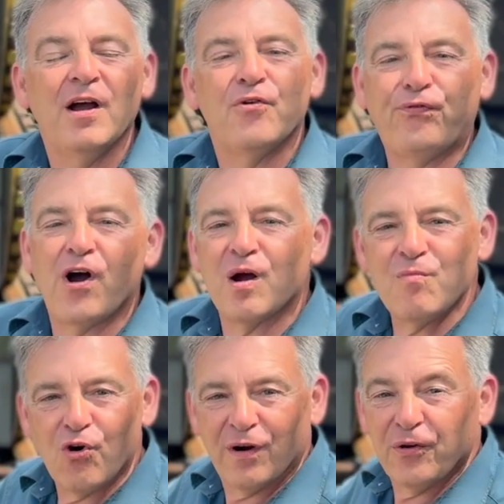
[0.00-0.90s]
far
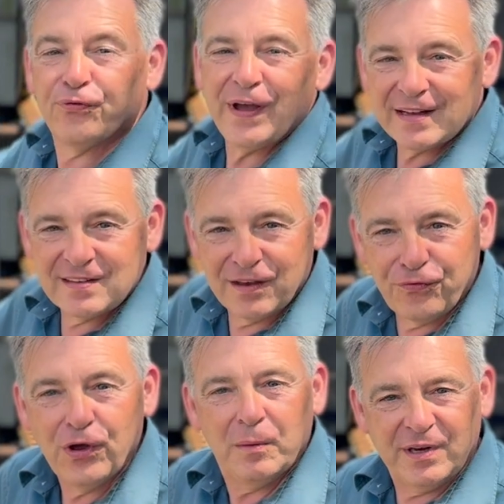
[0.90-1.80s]
more
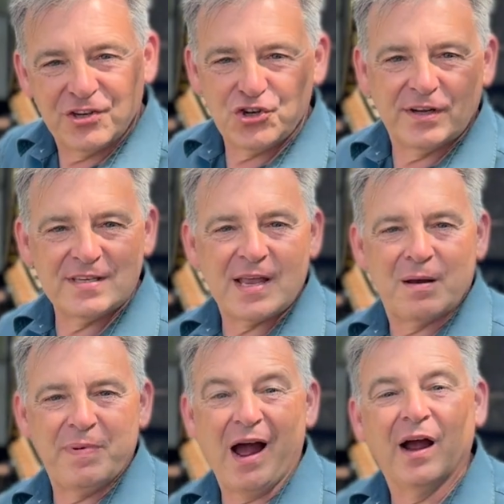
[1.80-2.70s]
effective because you could
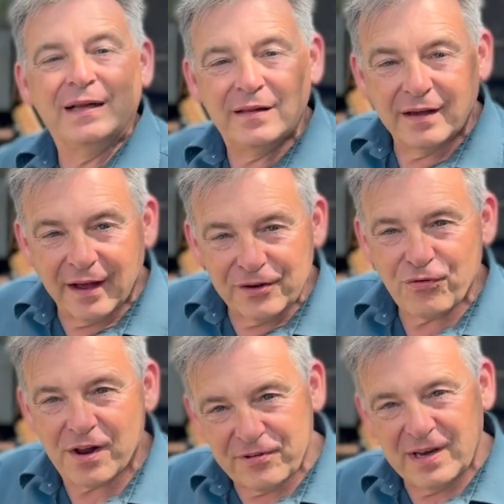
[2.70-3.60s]
stand behind the gun
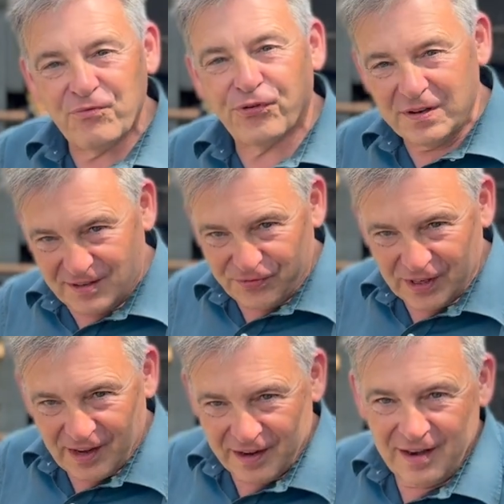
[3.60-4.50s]
rather than in front of the
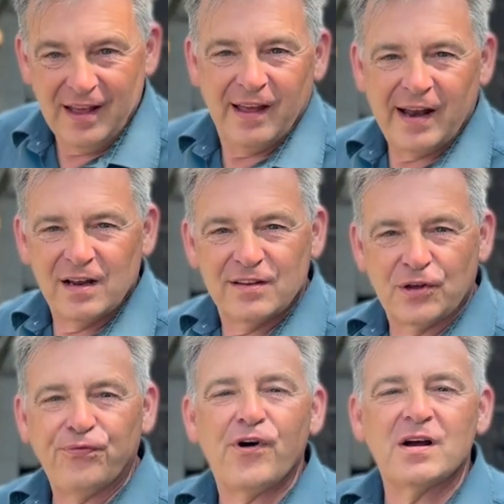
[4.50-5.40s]
gun, and it's a
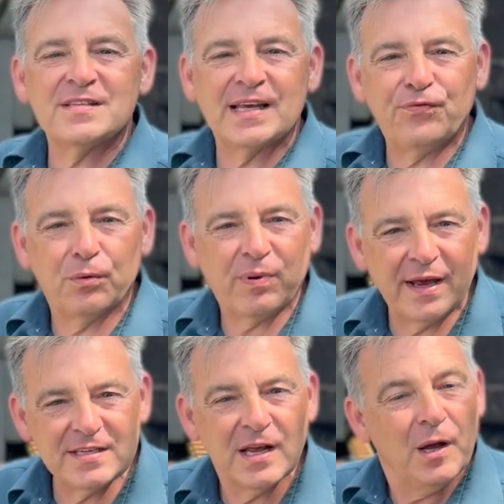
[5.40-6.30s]
far safer
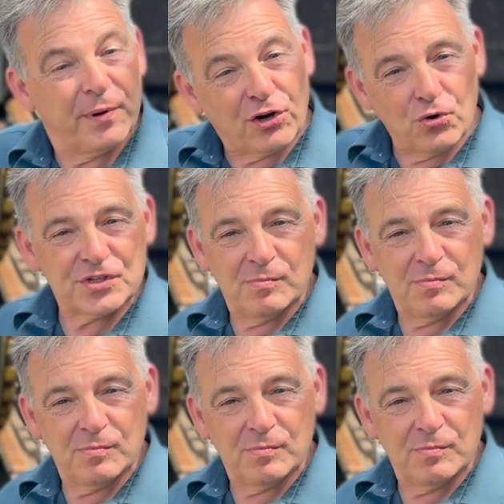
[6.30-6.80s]
place. But, of course, the